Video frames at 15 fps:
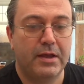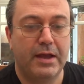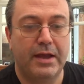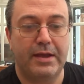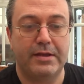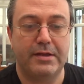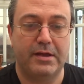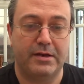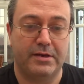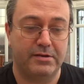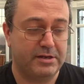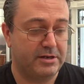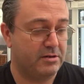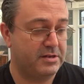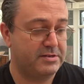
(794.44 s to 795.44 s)
and
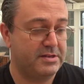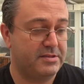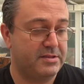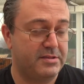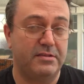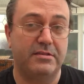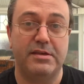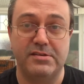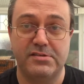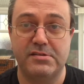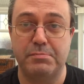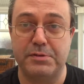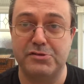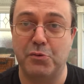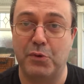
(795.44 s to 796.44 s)
I did this
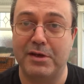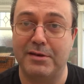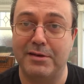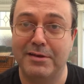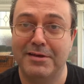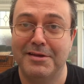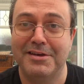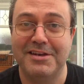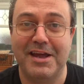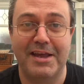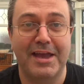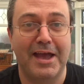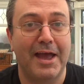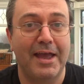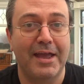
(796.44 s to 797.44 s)
between
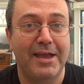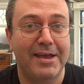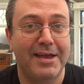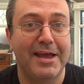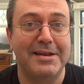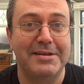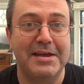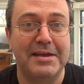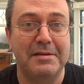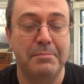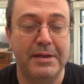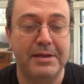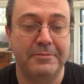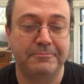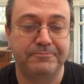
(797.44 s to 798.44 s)
date A and date
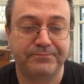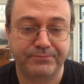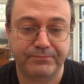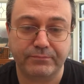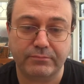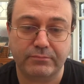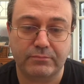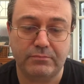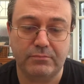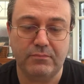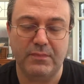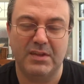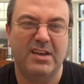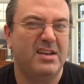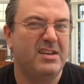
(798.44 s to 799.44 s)
B.
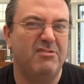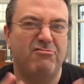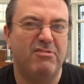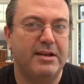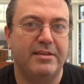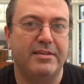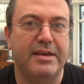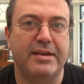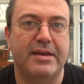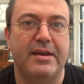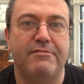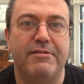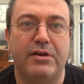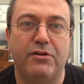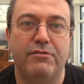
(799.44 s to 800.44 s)
I didn't really think
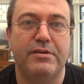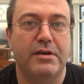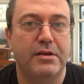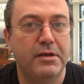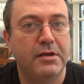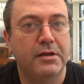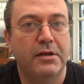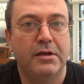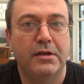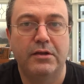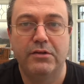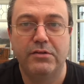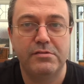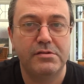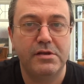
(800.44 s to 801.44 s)
anything of it.
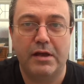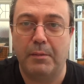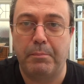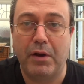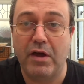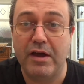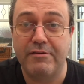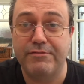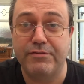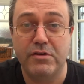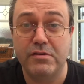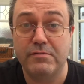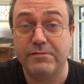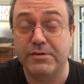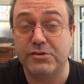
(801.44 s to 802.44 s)
Apply
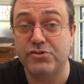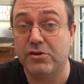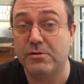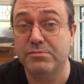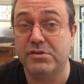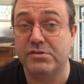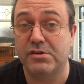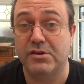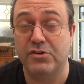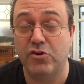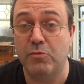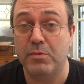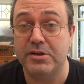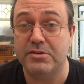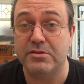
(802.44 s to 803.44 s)
for jobs as I
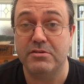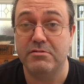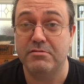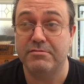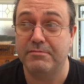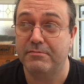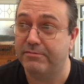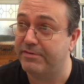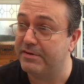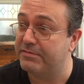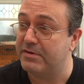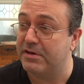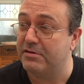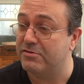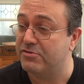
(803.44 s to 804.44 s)
normally do.
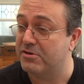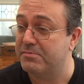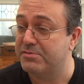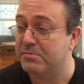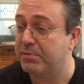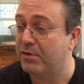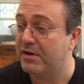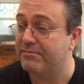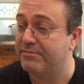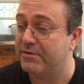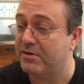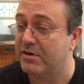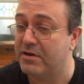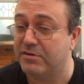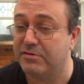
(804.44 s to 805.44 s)
15 jobs applied
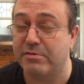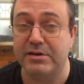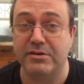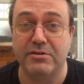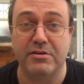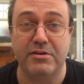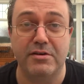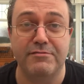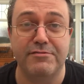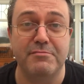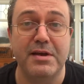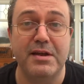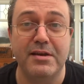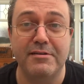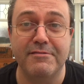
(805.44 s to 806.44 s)
for last week, not heard from
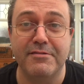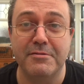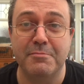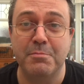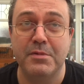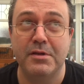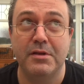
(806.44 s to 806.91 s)
any of them.